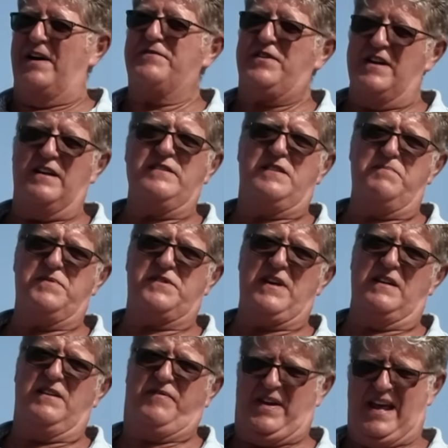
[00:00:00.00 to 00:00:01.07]
to
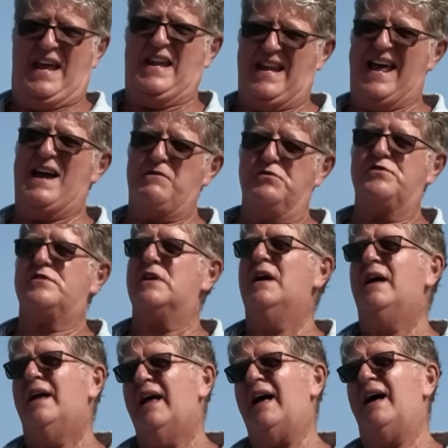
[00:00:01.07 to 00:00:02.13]
90% of it in-house
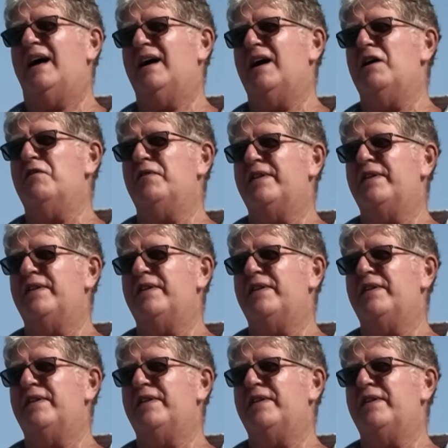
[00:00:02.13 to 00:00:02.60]
over